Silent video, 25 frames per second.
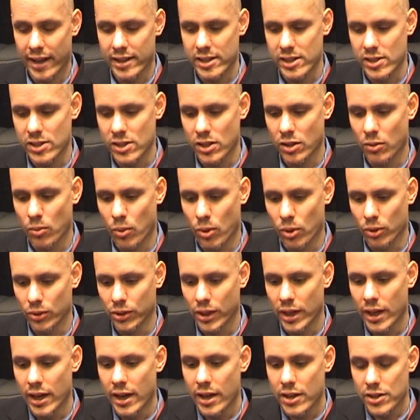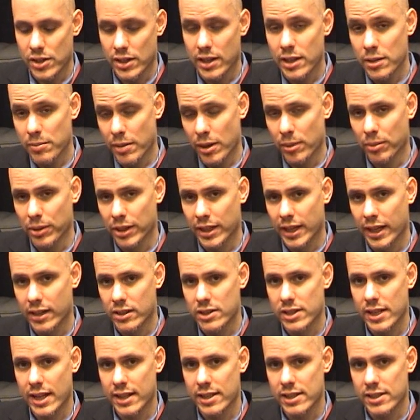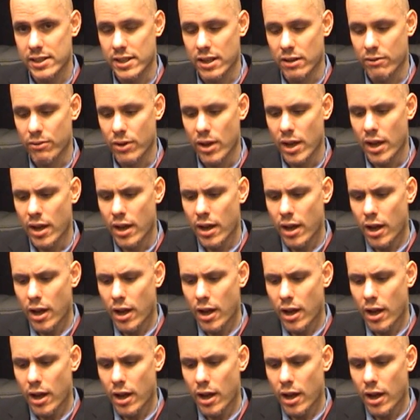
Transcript: access in the world, so you need to be able to catch that stuff.